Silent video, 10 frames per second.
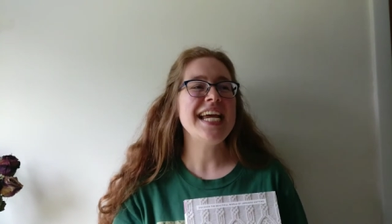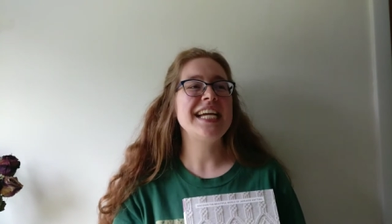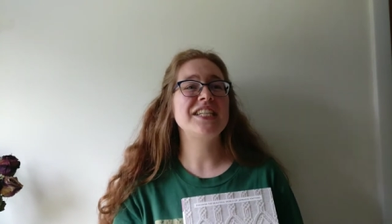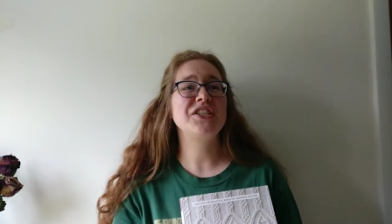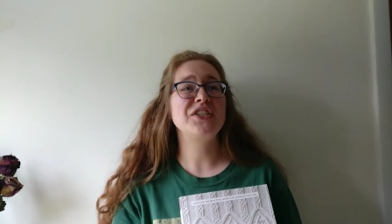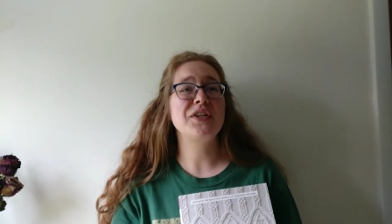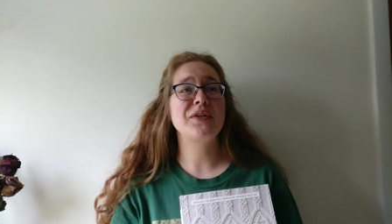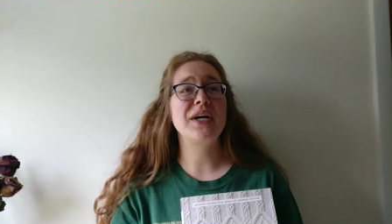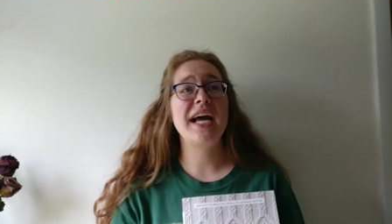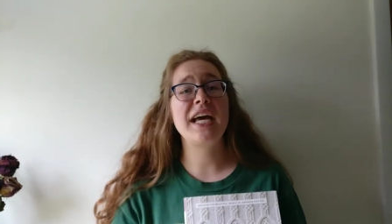And
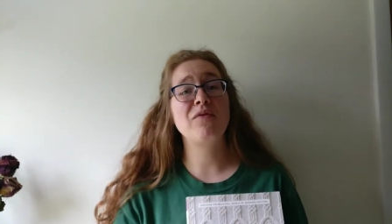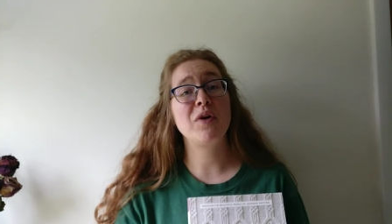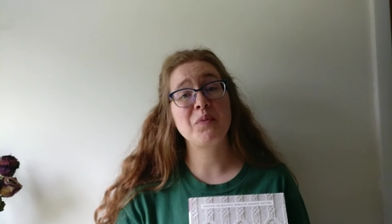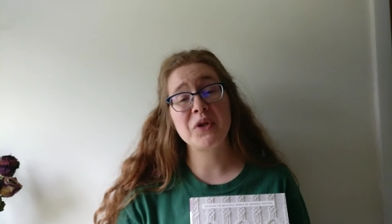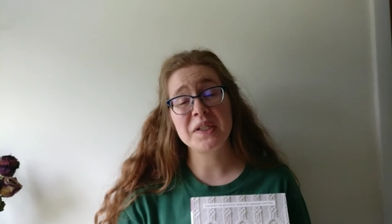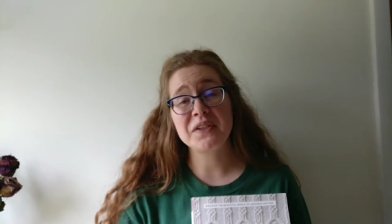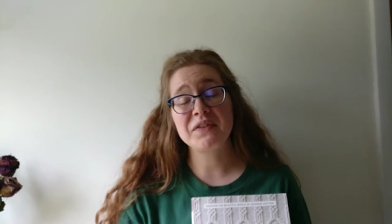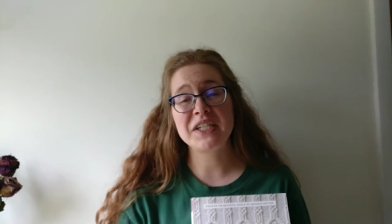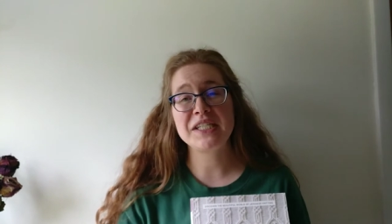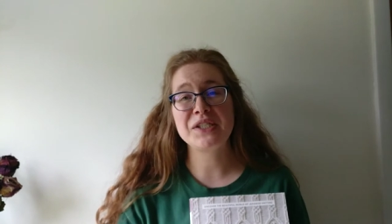so I have one brother,
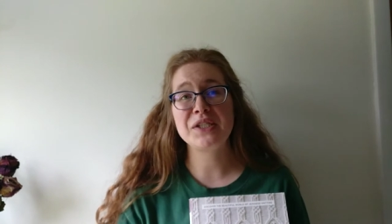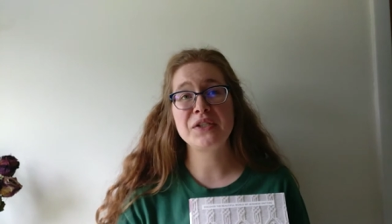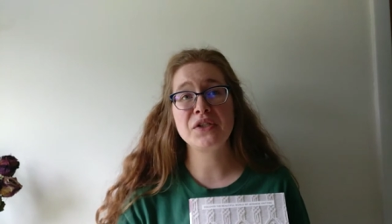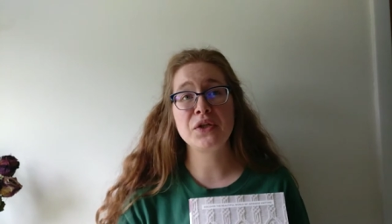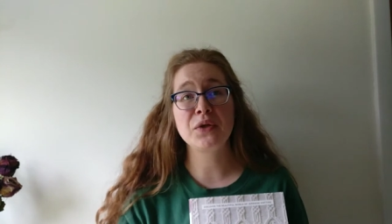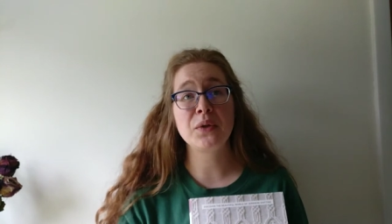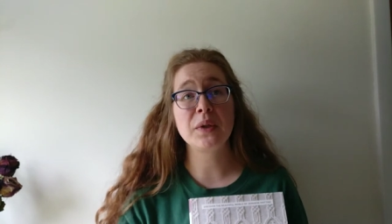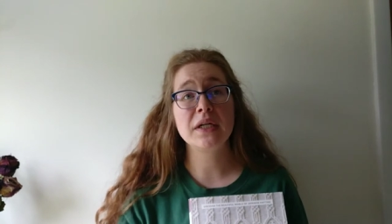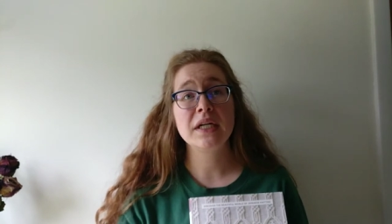for instance, who